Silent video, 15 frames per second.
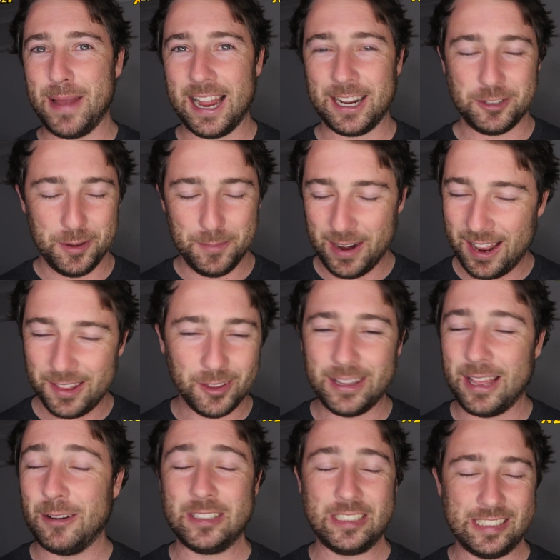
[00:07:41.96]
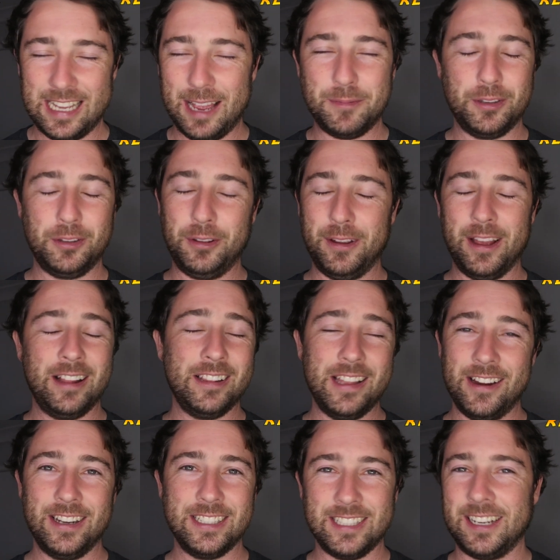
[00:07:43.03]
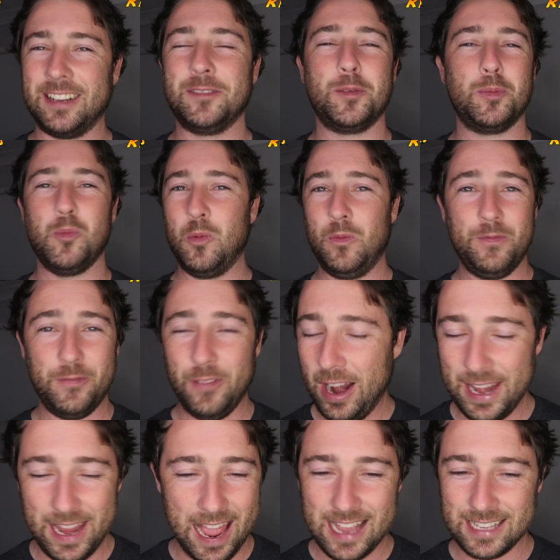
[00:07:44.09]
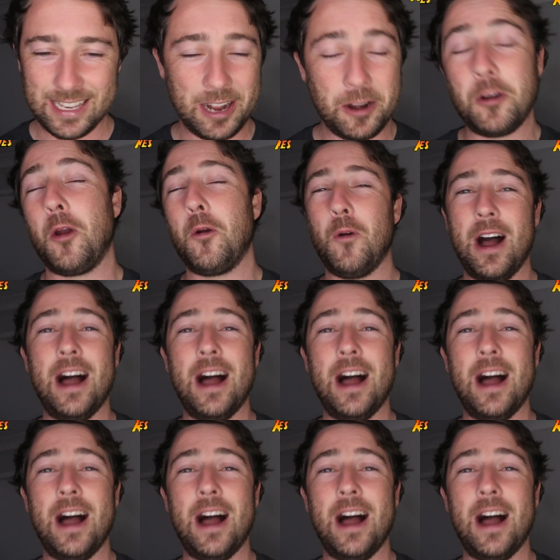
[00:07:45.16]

it back to him. And I thought that was just absolutely hilarious, like funny ads. I don't know